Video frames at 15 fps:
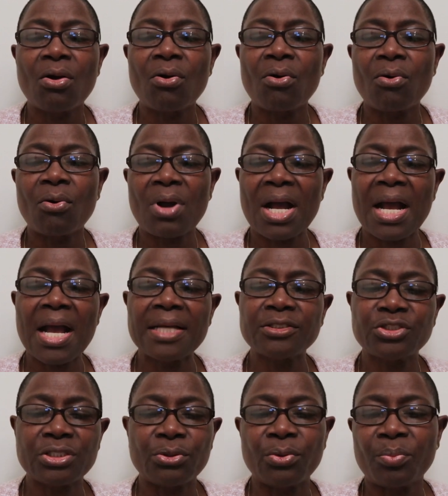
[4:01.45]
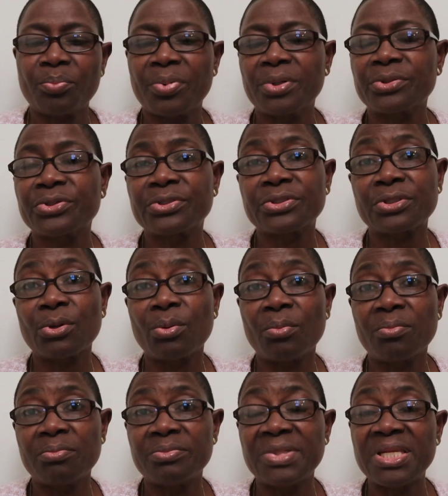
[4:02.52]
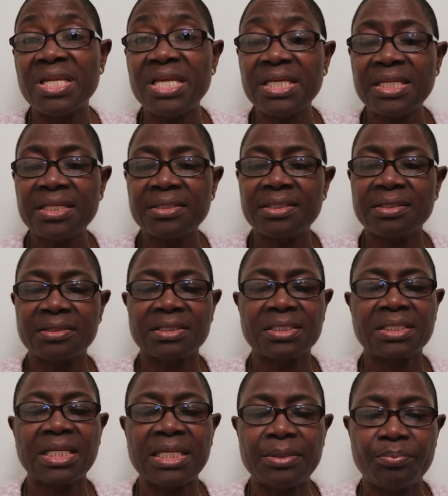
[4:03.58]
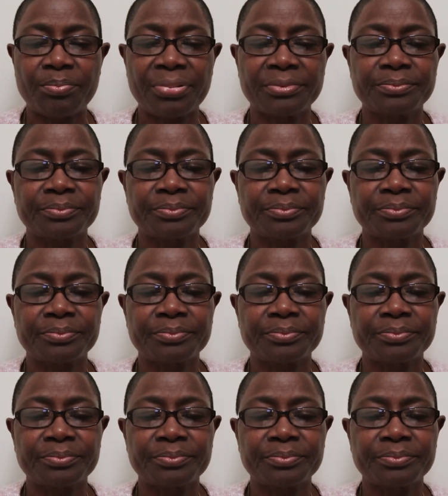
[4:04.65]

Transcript: or catch up some needed sleep.